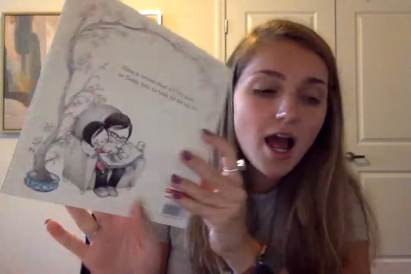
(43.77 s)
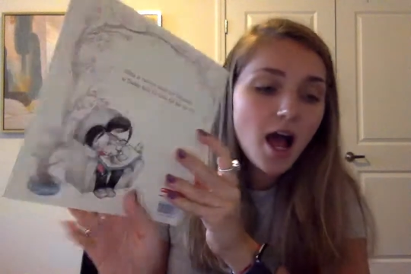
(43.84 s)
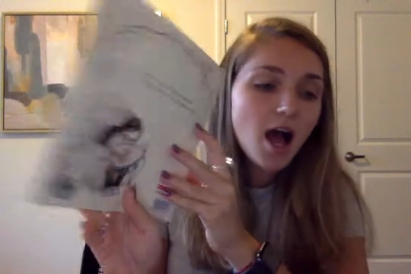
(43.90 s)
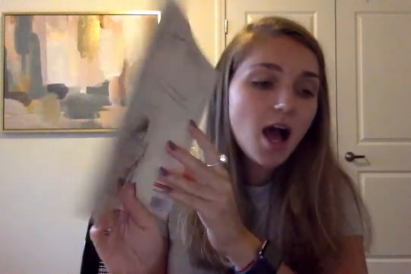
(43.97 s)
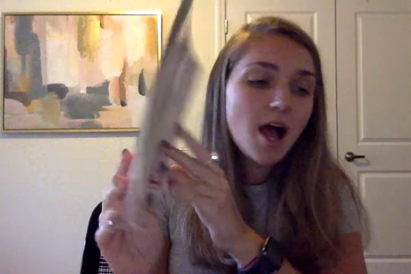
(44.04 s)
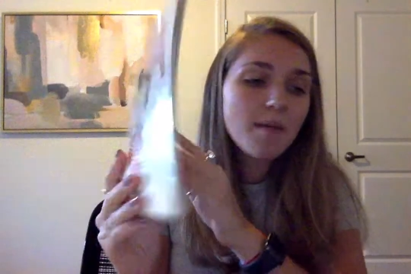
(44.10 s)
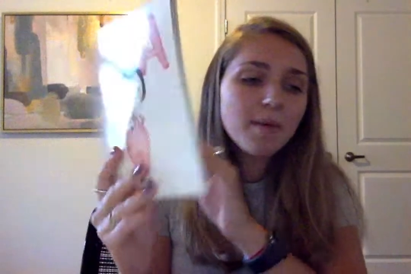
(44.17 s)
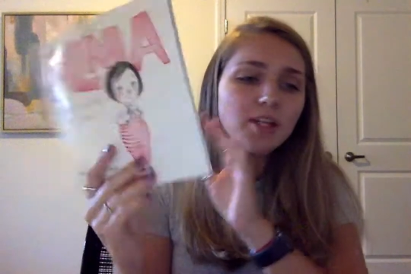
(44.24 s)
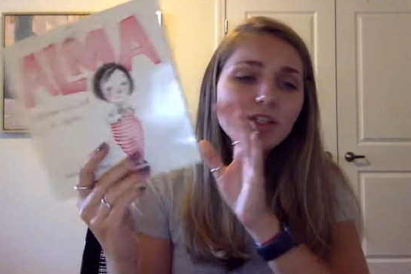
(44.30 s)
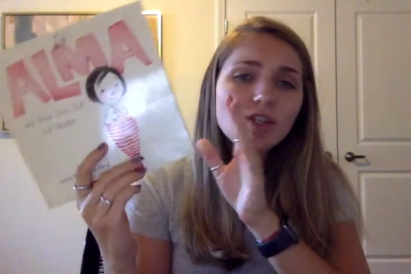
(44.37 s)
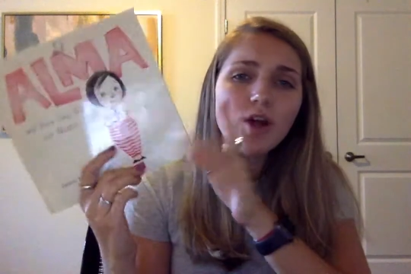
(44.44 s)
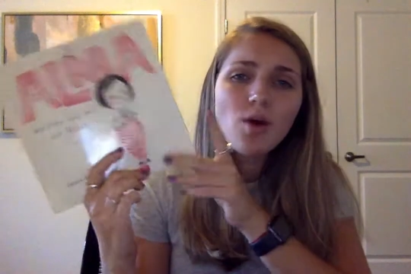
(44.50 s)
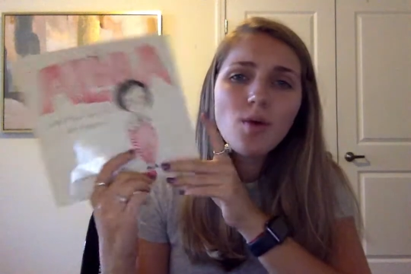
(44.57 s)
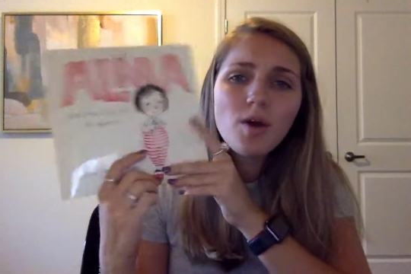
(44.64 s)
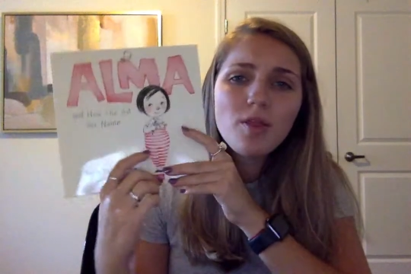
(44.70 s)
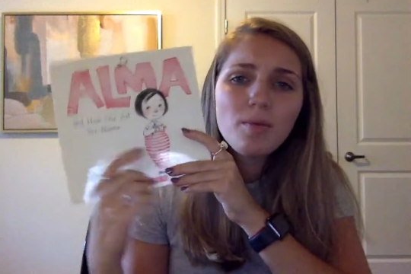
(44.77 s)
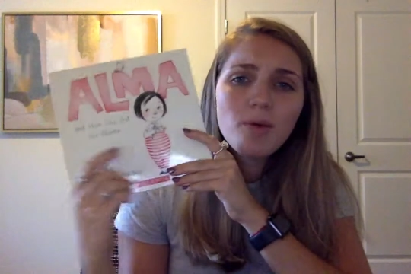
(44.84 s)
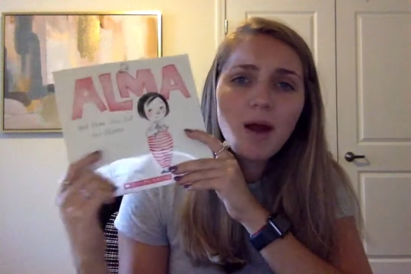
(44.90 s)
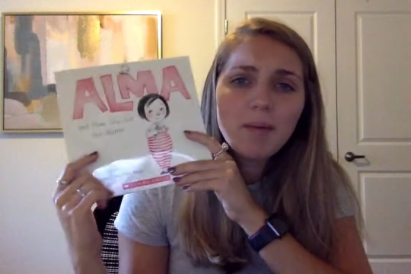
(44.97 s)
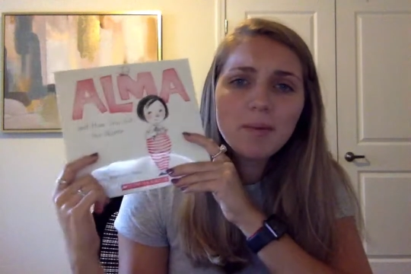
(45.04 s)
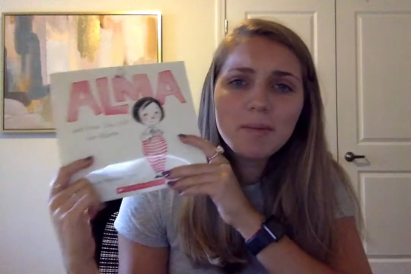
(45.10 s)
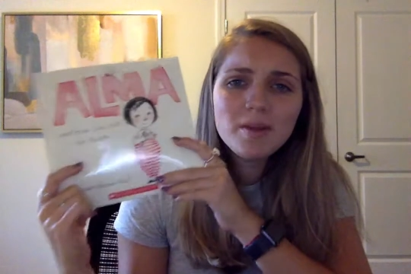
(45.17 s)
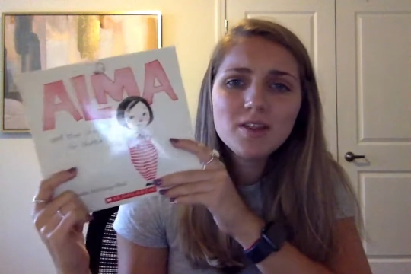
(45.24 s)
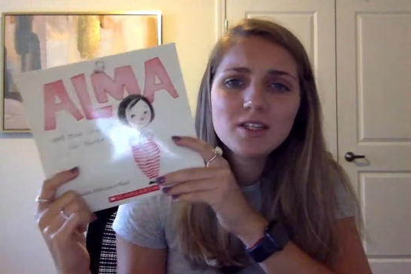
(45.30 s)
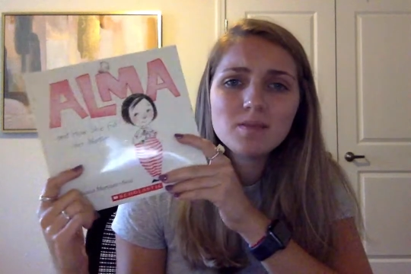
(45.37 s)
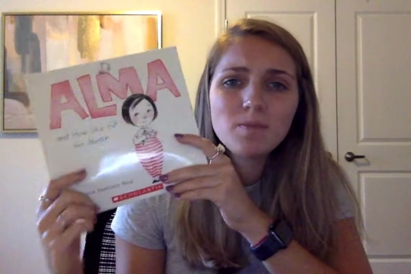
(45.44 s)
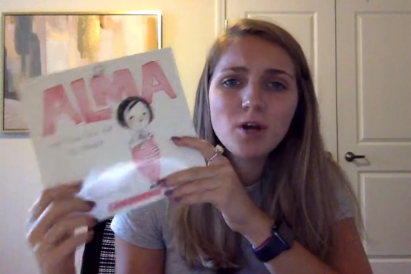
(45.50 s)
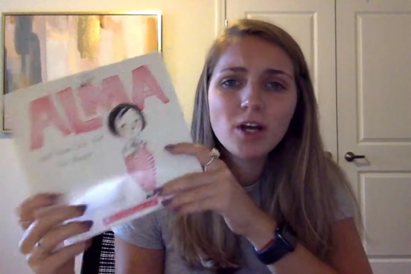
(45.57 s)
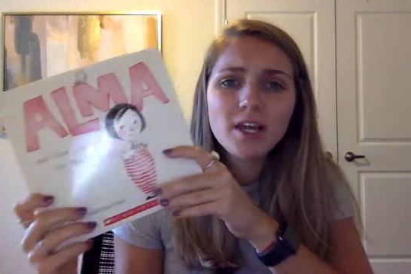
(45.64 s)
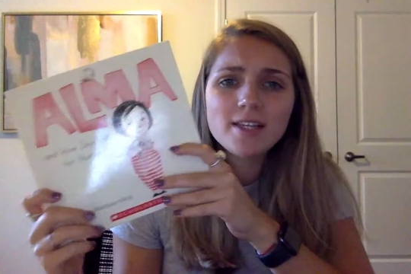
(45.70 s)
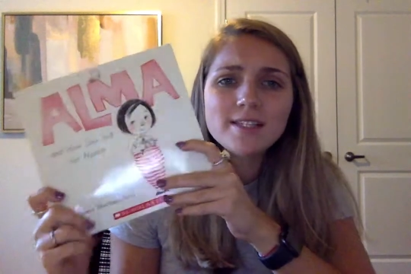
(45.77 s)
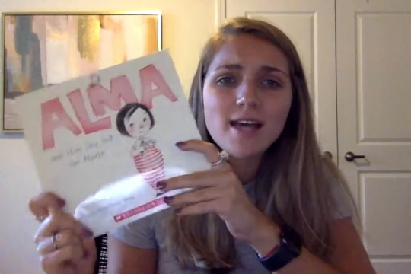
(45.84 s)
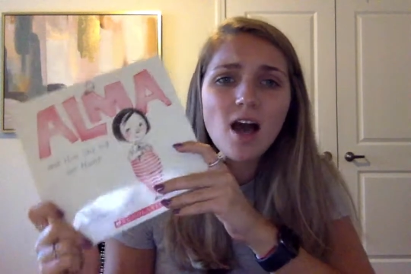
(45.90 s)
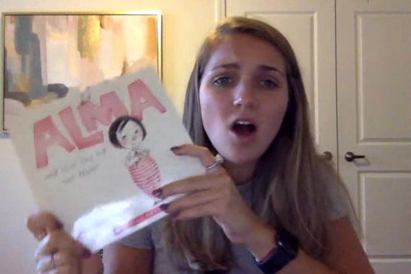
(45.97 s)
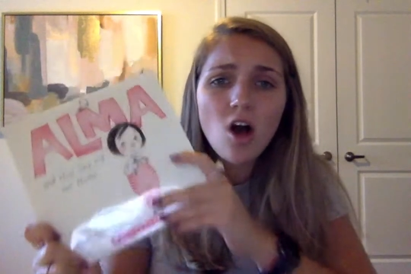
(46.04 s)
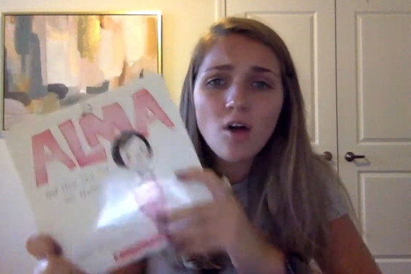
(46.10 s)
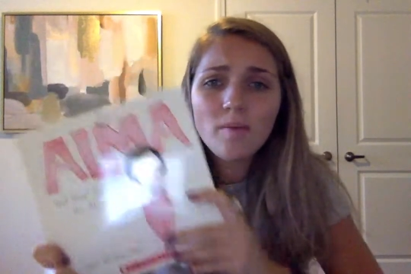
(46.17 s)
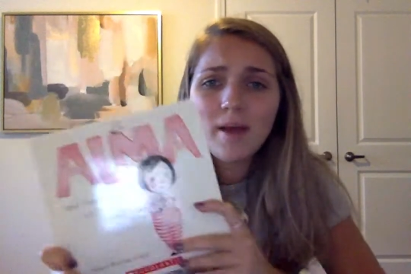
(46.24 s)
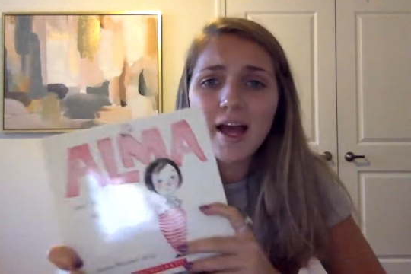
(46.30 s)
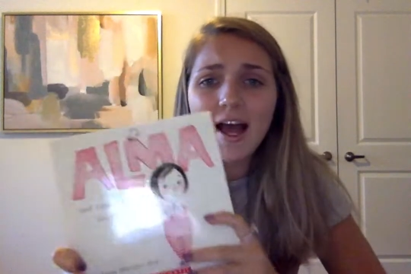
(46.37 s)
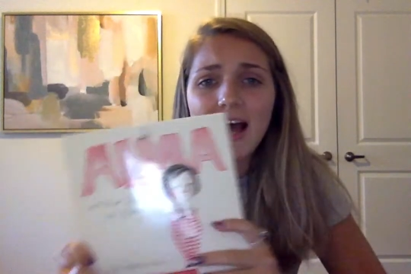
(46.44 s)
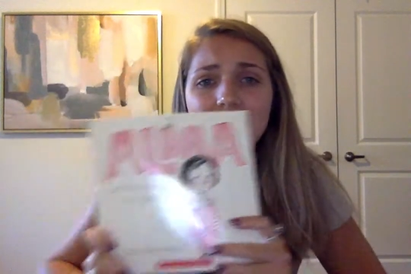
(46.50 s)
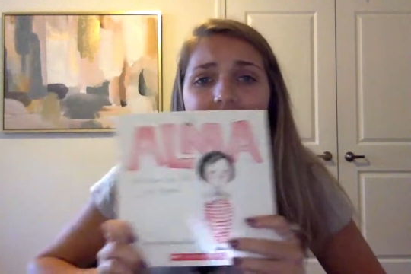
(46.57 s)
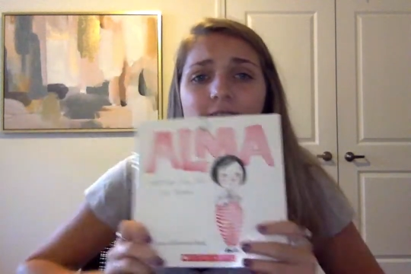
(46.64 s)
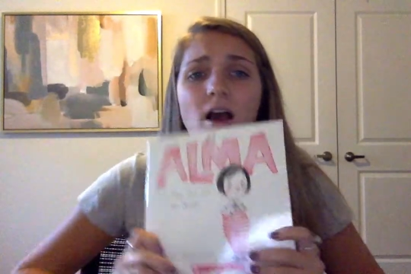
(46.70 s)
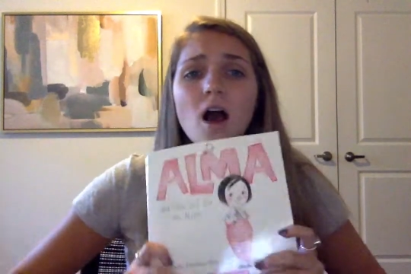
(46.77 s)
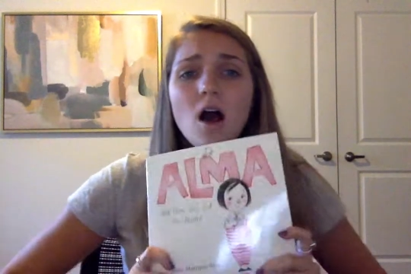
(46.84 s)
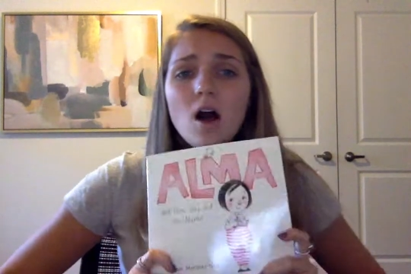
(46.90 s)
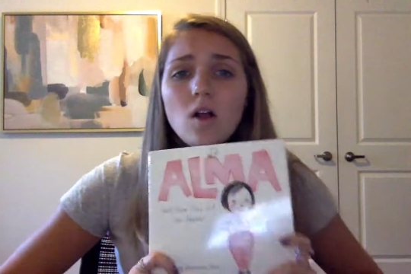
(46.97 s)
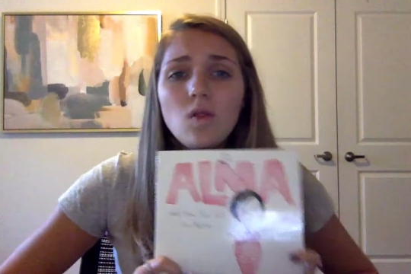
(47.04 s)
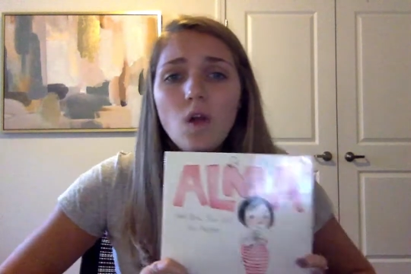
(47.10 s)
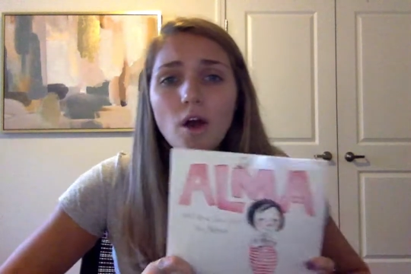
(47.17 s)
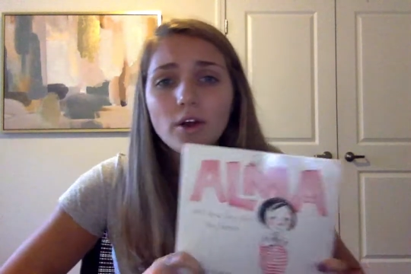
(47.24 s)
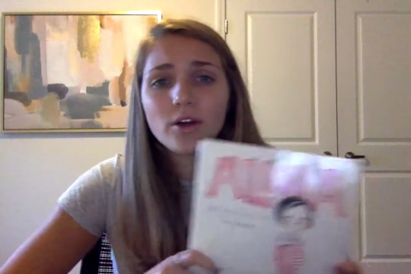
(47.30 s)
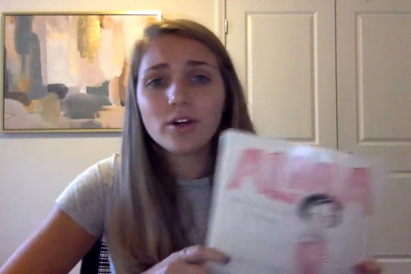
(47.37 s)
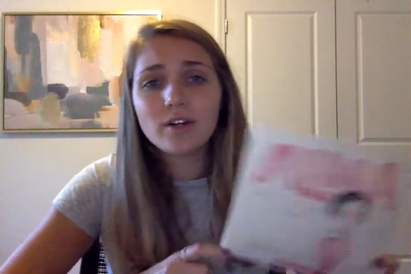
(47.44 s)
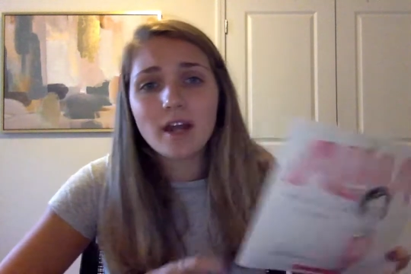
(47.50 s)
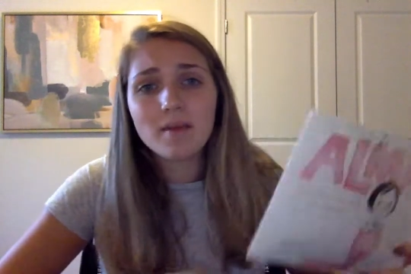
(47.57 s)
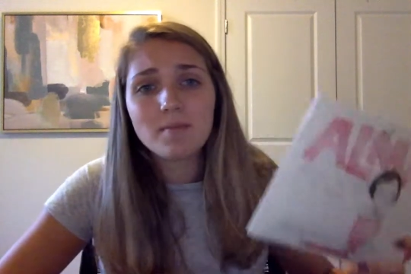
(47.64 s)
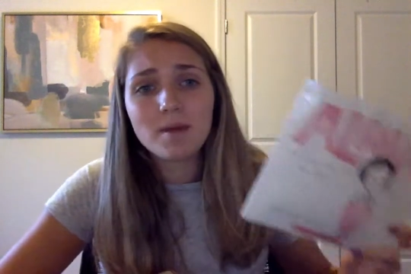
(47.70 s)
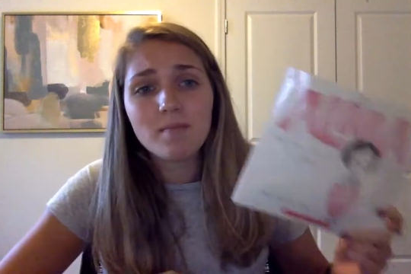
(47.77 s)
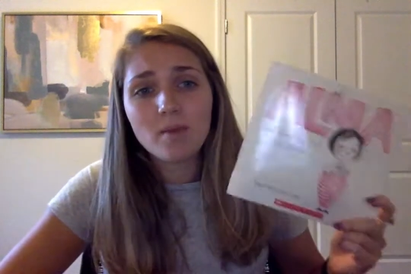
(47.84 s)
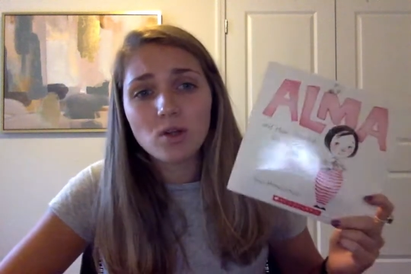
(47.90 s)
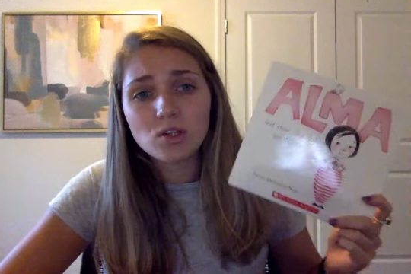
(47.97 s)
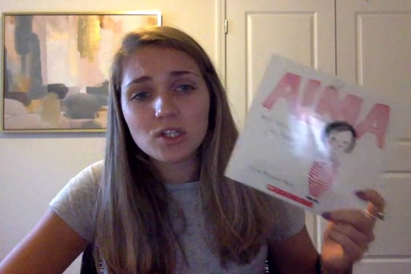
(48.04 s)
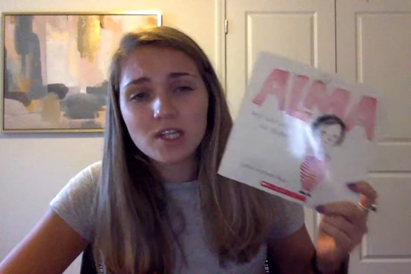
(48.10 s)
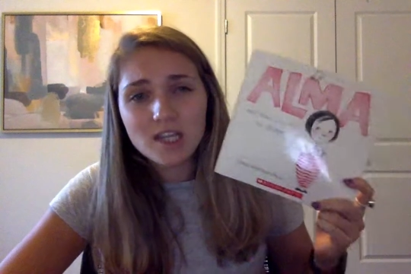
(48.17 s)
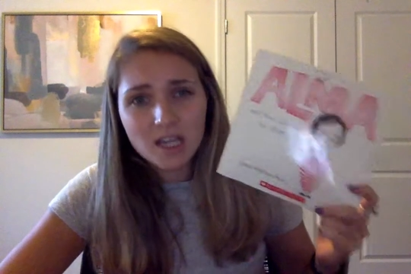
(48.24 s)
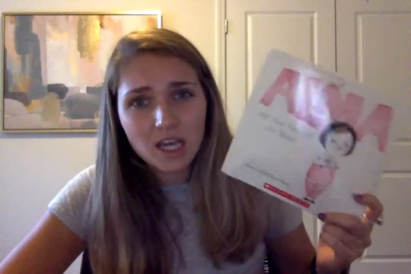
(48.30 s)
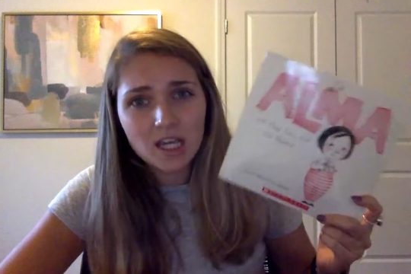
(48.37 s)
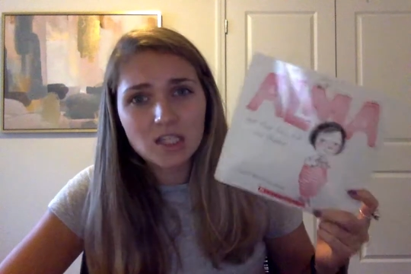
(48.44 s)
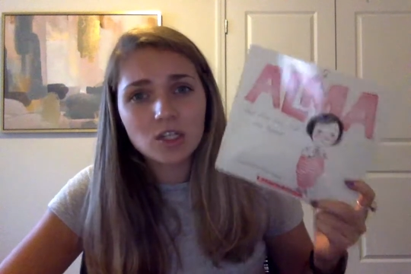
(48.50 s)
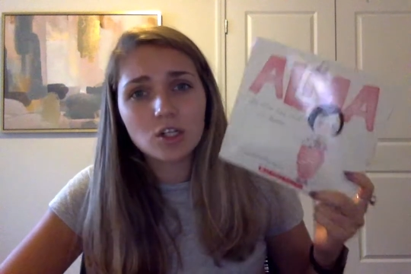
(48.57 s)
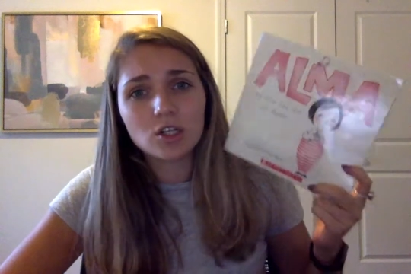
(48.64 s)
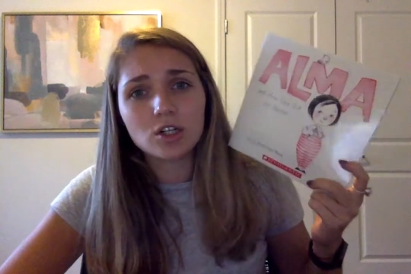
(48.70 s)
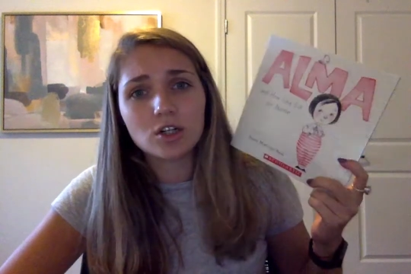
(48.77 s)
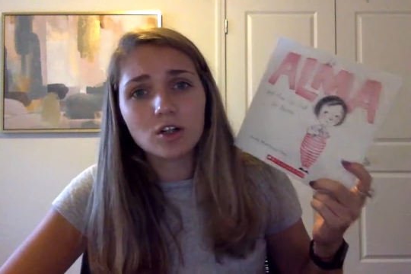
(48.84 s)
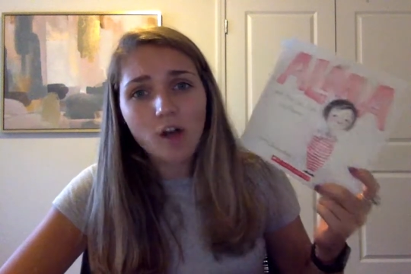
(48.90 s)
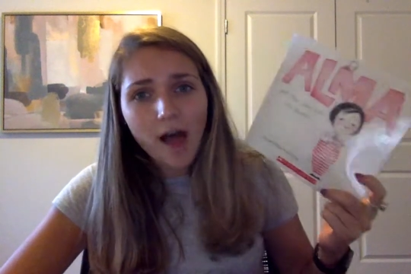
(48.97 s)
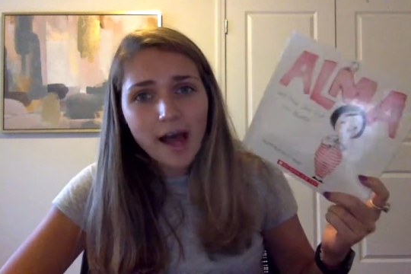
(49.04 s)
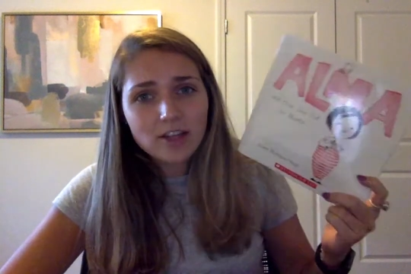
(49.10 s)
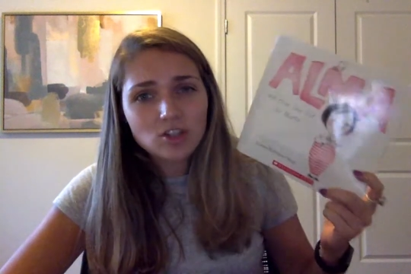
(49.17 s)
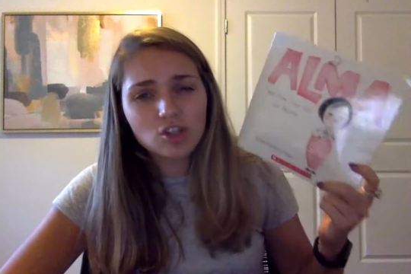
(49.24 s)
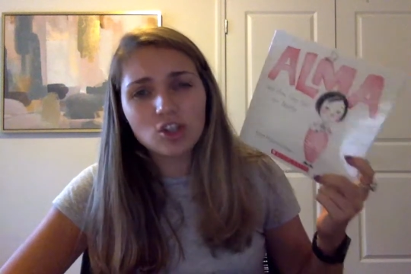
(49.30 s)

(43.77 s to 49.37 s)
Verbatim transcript: Um, and so the problem in this book is that Alma has a longer name than most of the kids in her class.